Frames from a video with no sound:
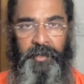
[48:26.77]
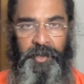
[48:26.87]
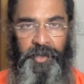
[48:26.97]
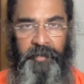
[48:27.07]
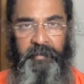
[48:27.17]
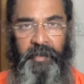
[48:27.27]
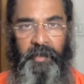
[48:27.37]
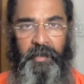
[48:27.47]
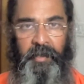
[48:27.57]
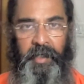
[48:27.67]
the
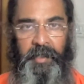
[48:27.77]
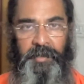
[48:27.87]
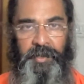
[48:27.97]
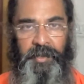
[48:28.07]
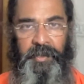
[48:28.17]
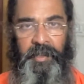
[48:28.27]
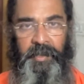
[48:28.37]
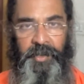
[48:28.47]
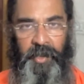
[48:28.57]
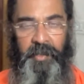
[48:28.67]
Shiva energies
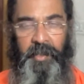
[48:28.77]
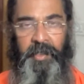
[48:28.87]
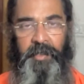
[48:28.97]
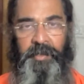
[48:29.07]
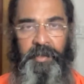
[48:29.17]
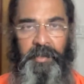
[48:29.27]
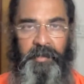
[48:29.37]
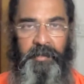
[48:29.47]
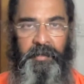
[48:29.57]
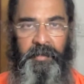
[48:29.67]
and the Shakti
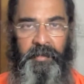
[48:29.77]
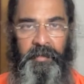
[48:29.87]
energies,